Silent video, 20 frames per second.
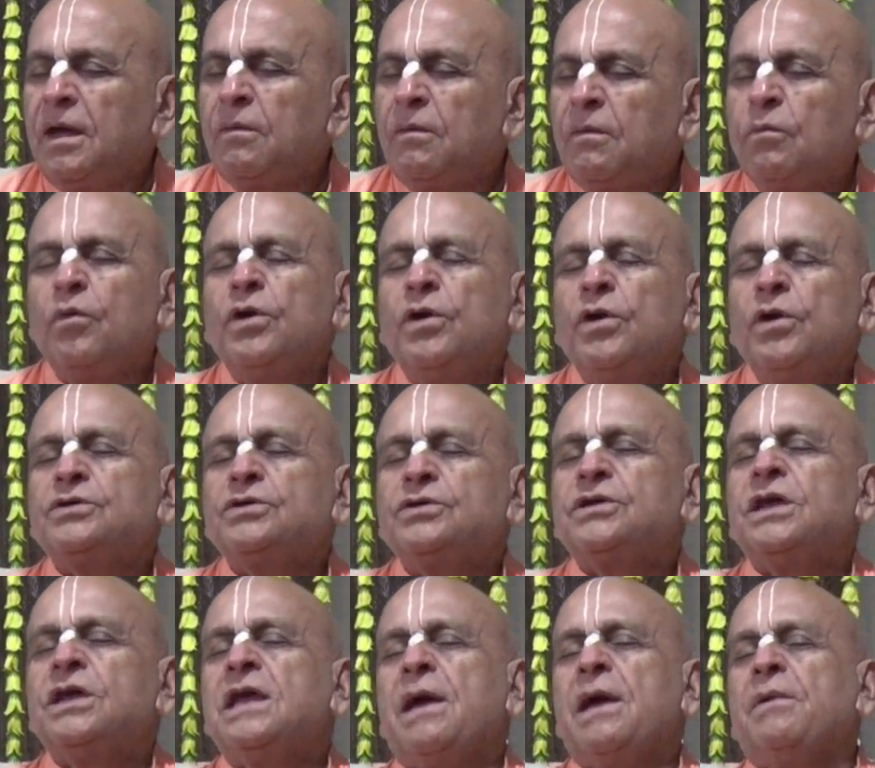We
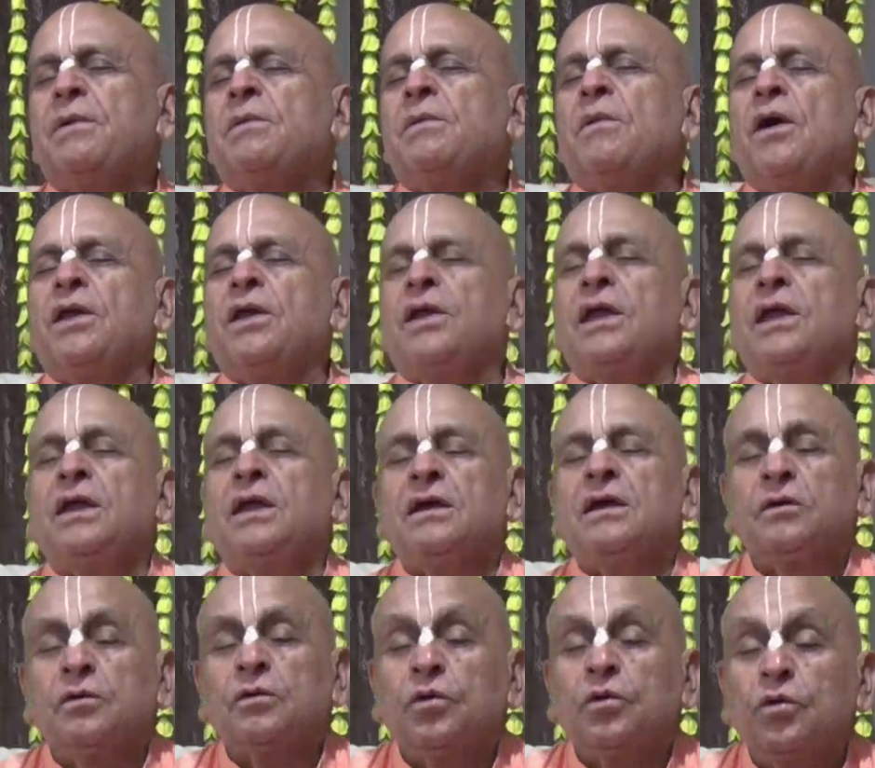sing every morning,
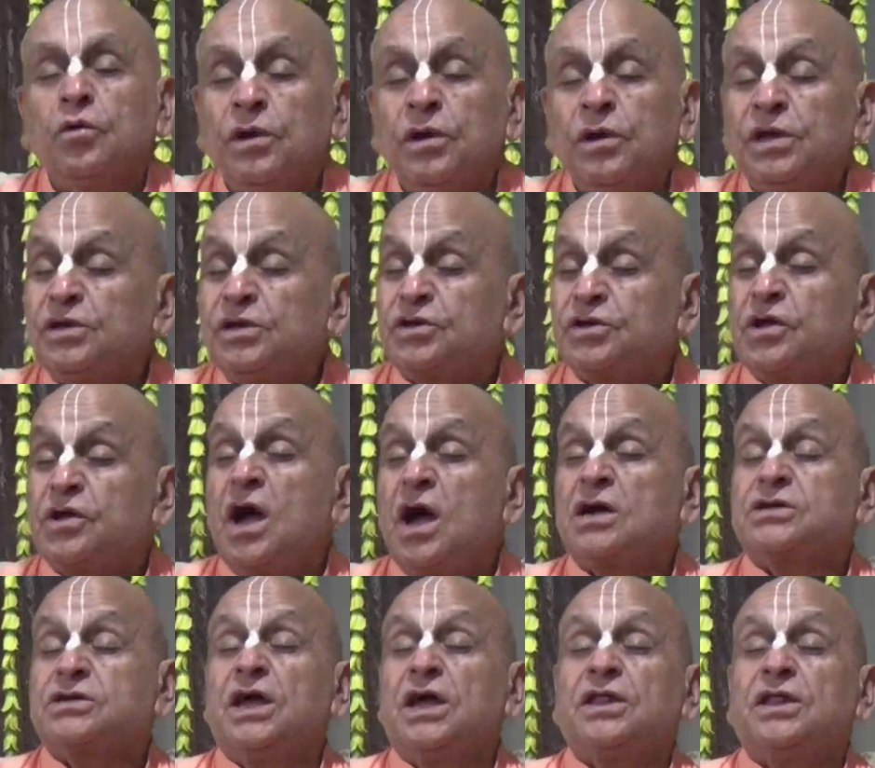Guru is
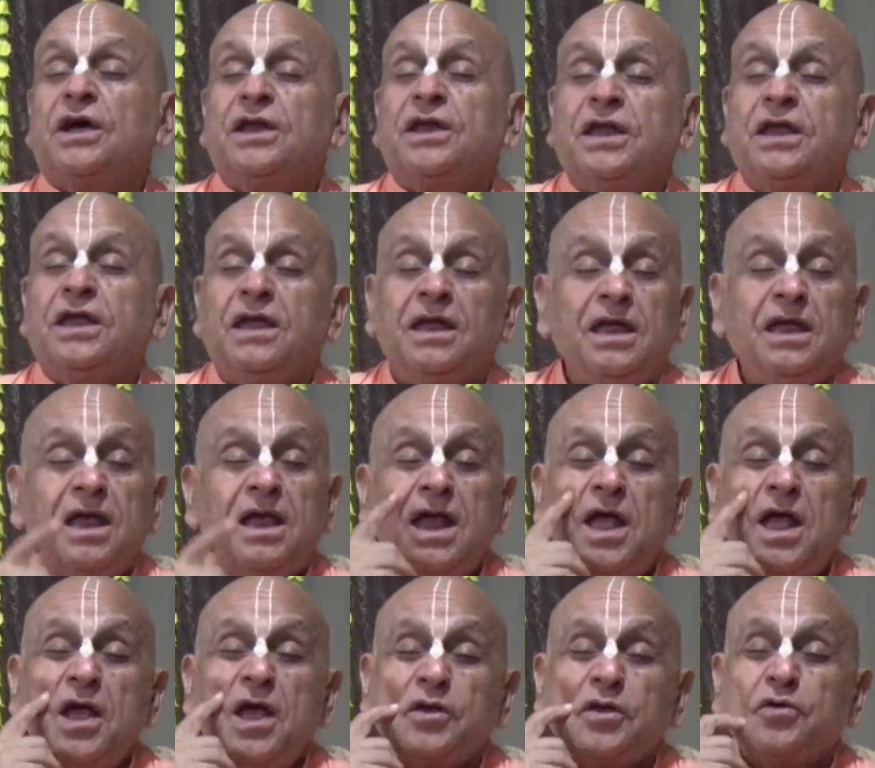Sakshat Hari.
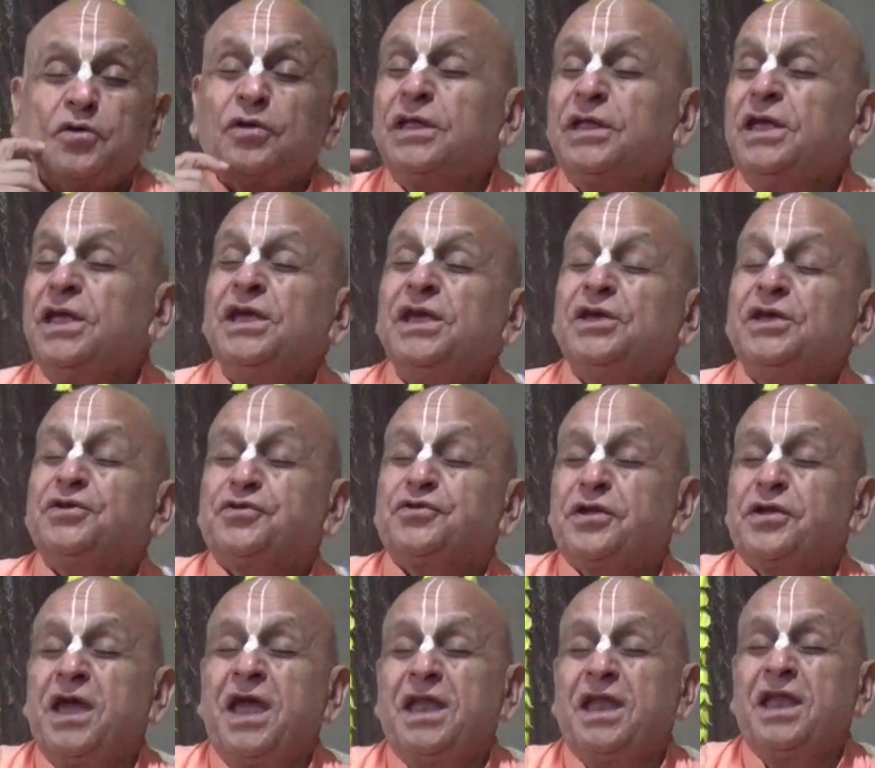So he has
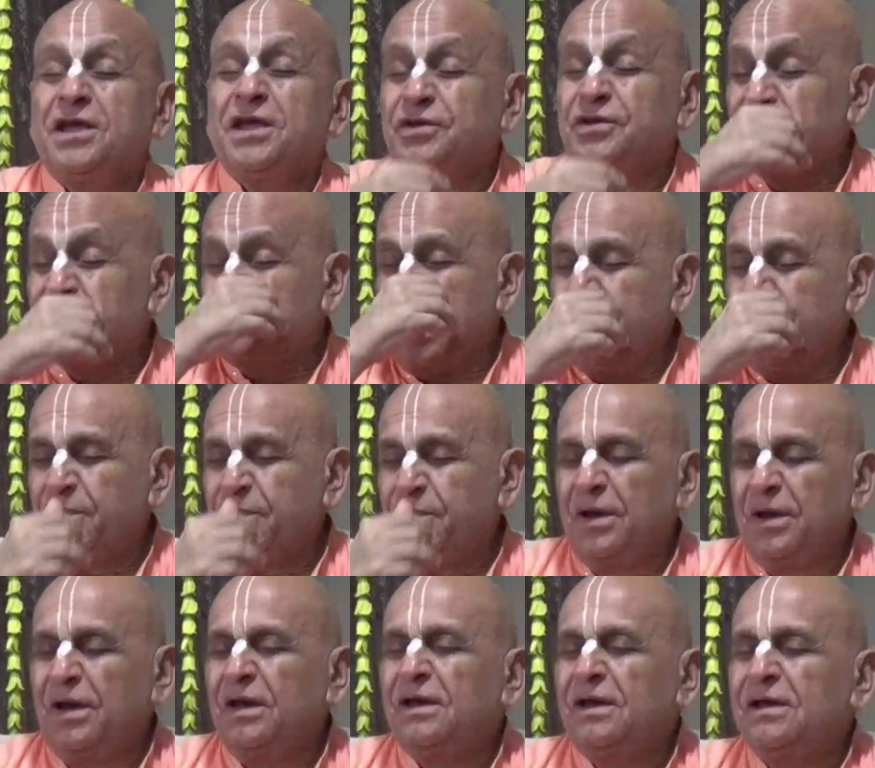trained his
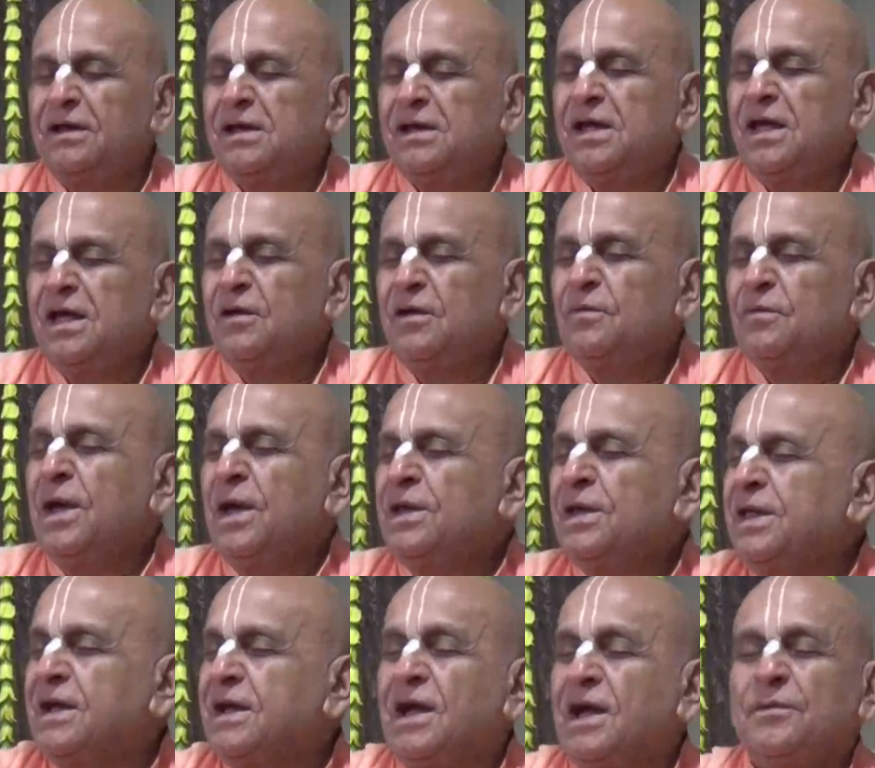disciple, when
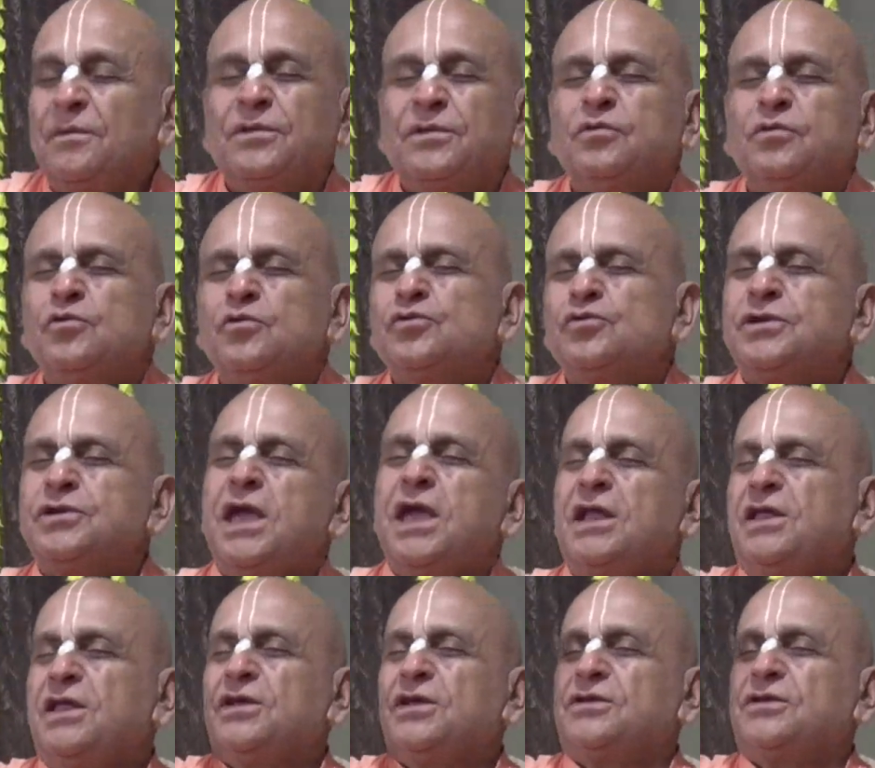they come, that you say
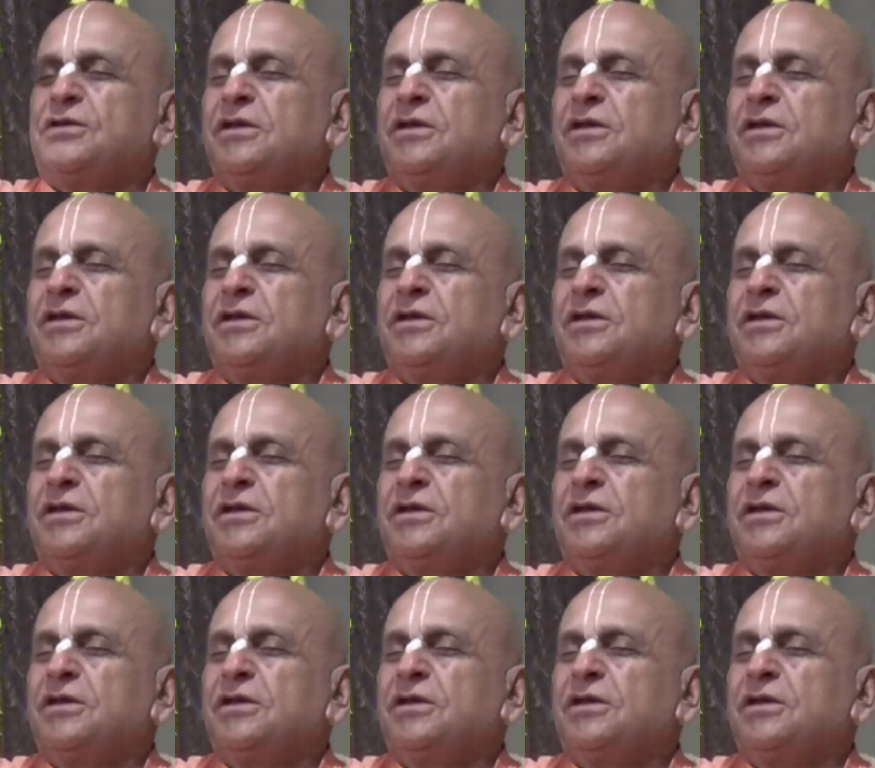this,